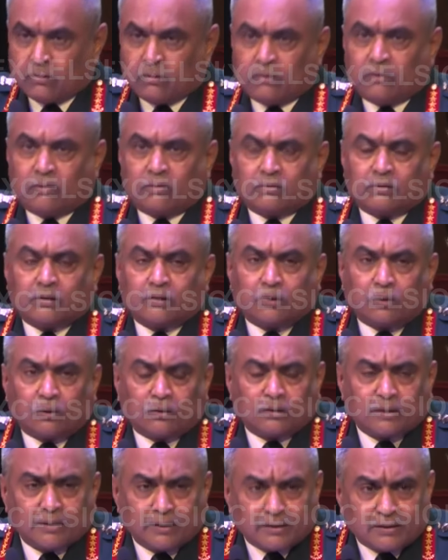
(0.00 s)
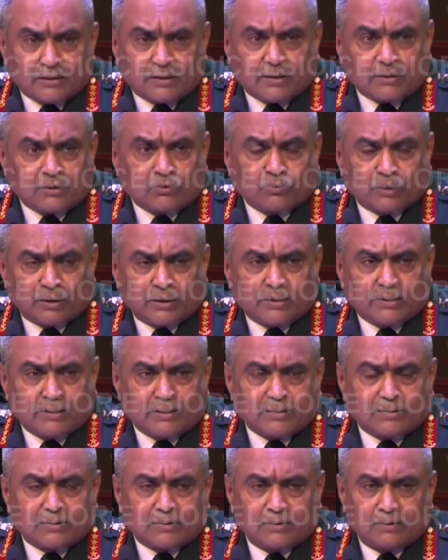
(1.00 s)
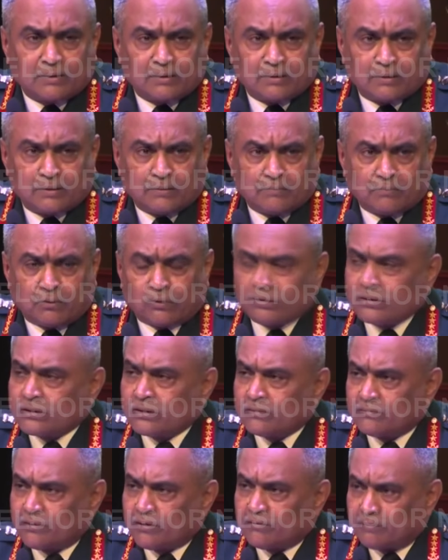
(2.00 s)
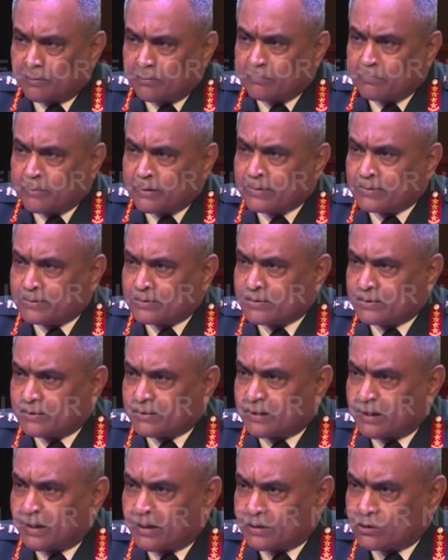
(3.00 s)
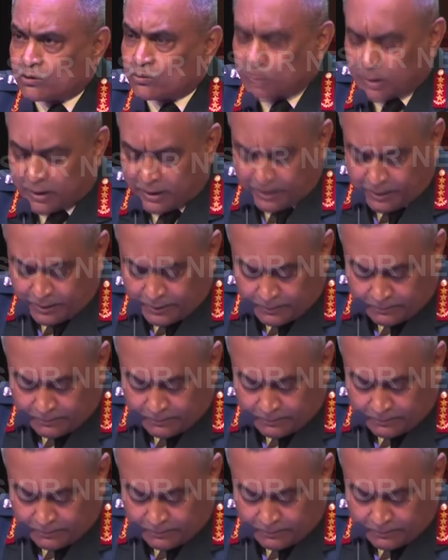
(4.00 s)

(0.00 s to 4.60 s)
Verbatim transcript: The Northeast has witnessed positive developments in the last one year